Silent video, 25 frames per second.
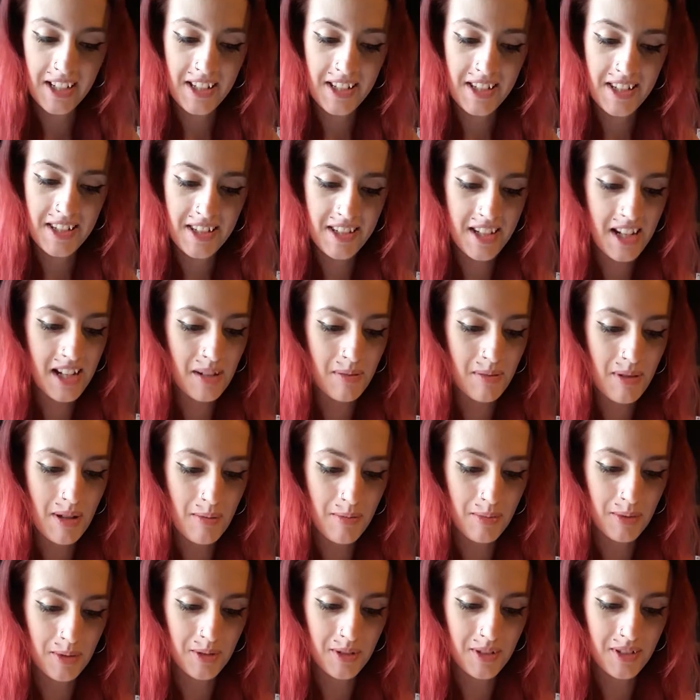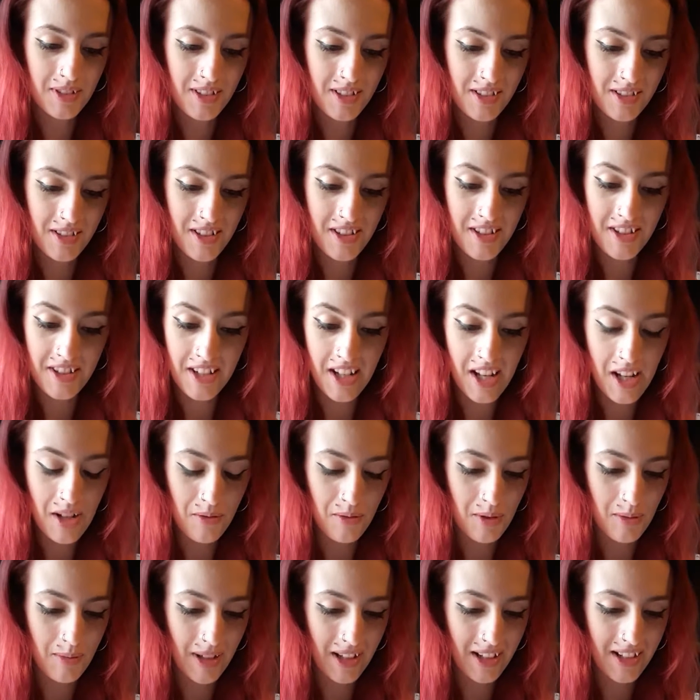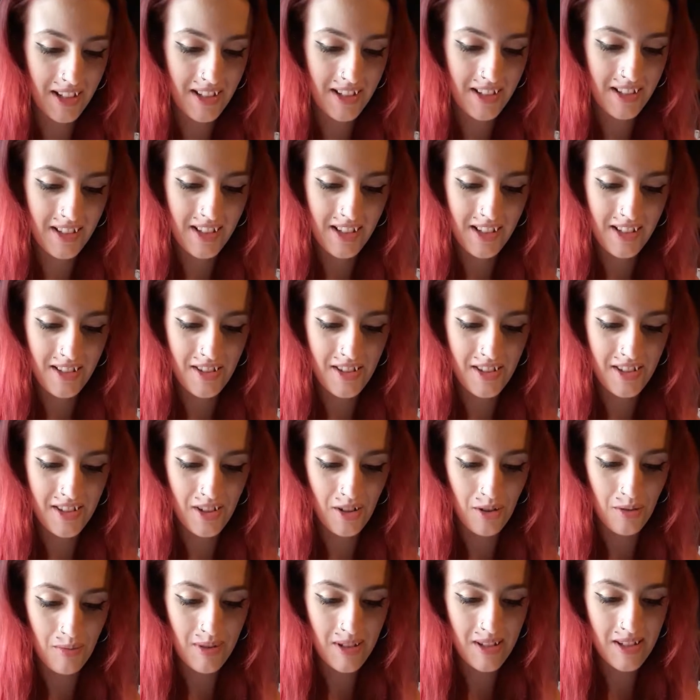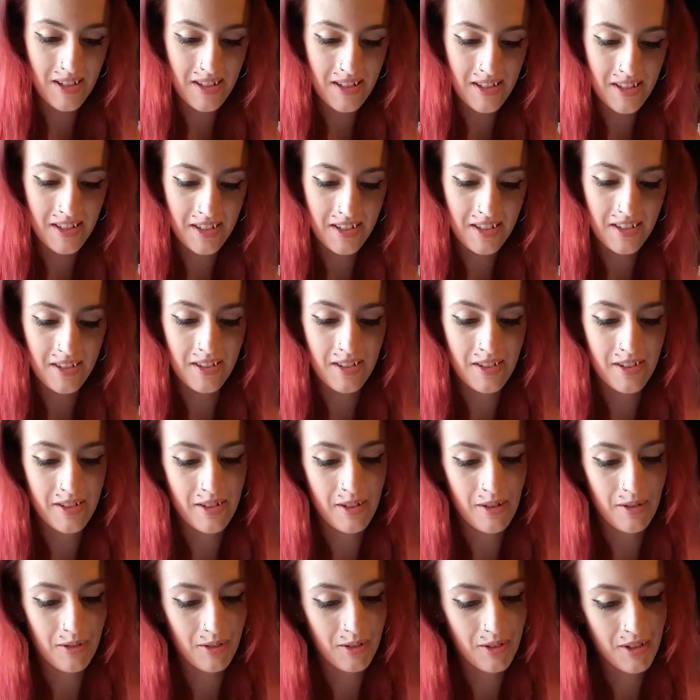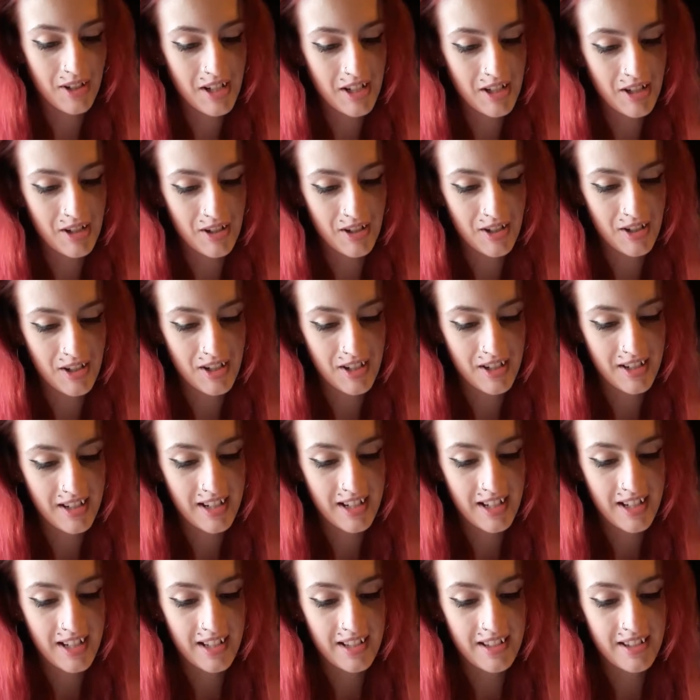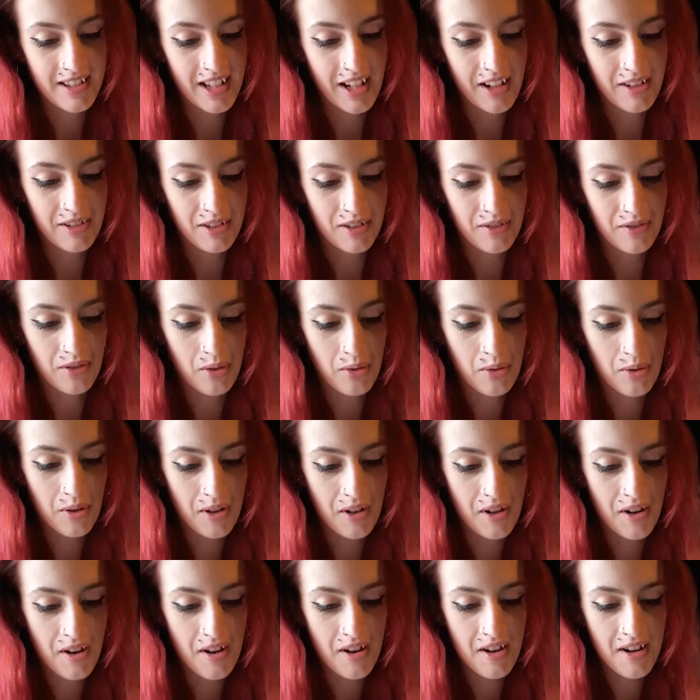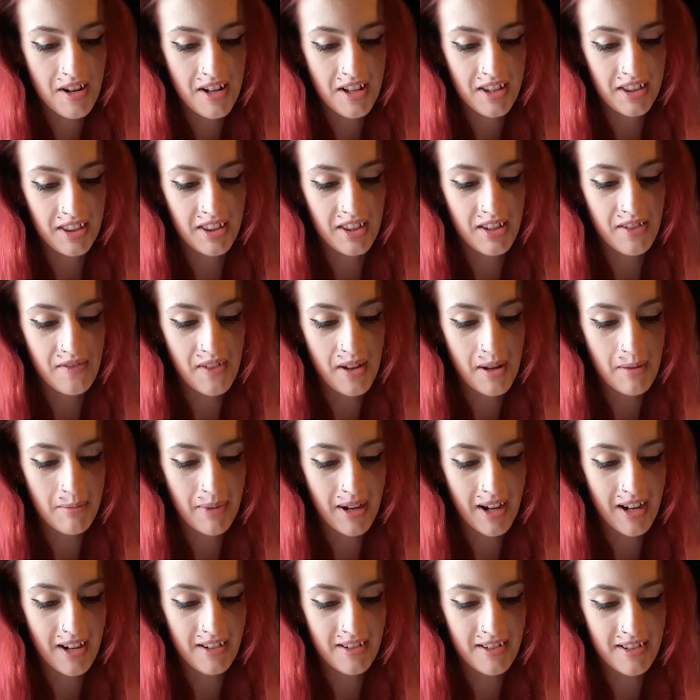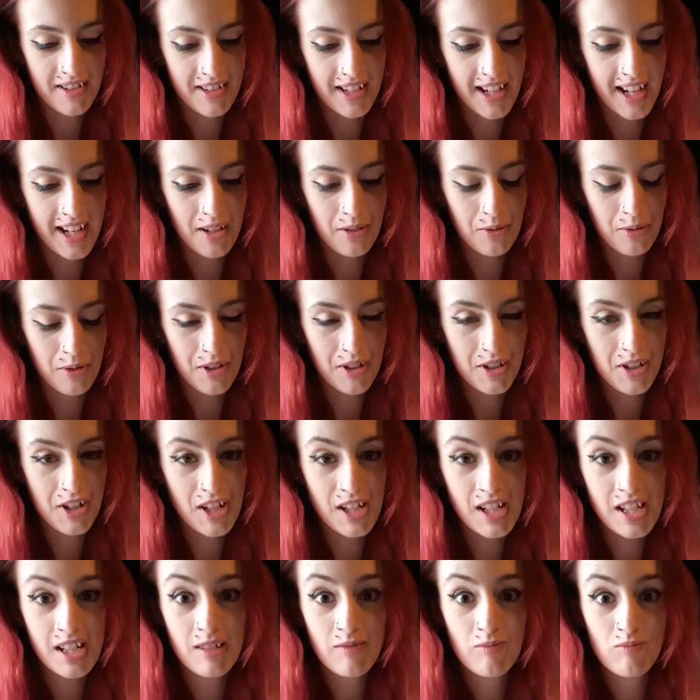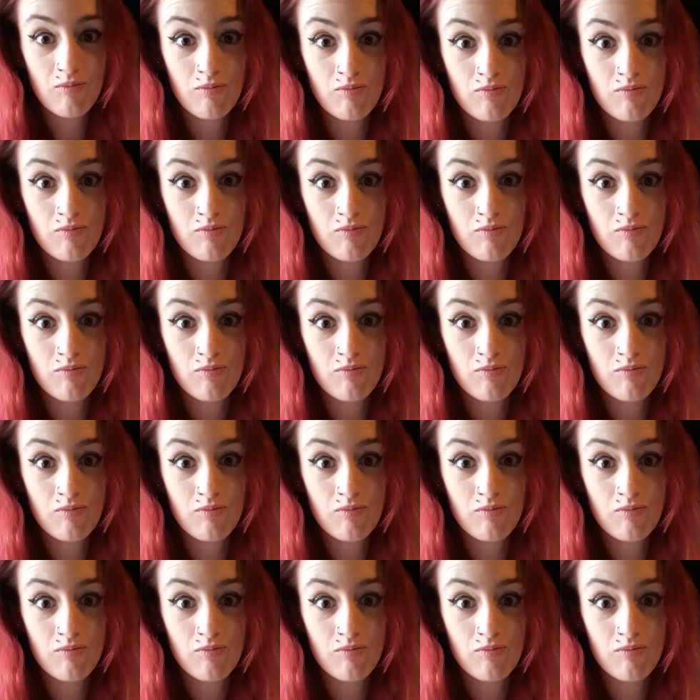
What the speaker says: Snake People, The Snake Woman, Snow Beast, The Snow Creature, Sound of Horror, The Vampire's Night Orgy,